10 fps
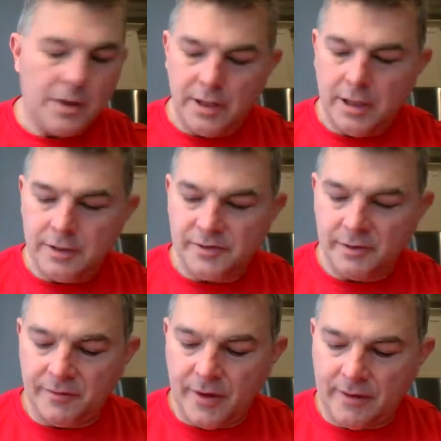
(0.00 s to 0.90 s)
And
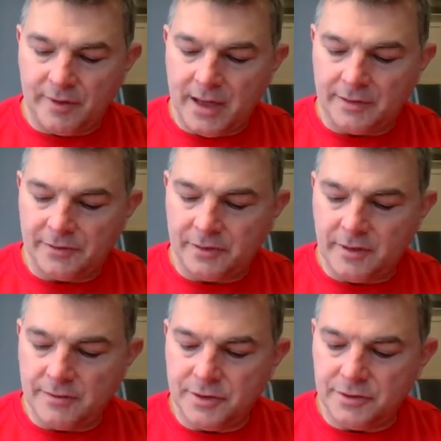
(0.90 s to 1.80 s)
75,000
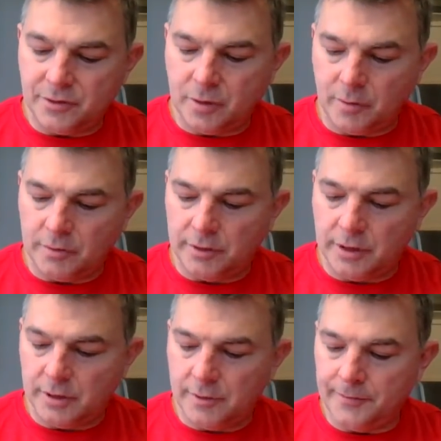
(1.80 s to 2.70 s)
if she's terminally
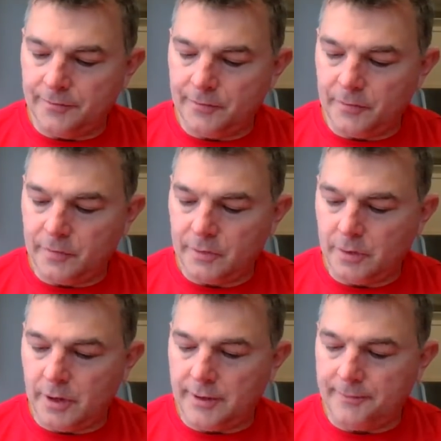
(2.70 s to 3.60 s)
ill.
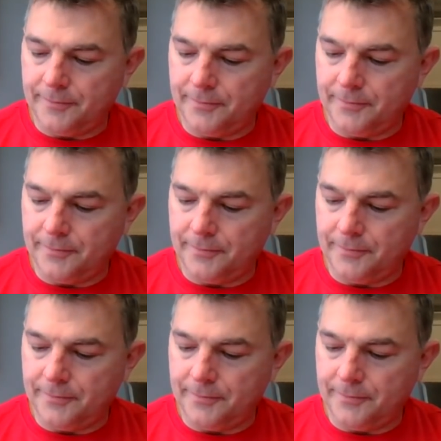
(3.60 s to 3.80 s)
All right.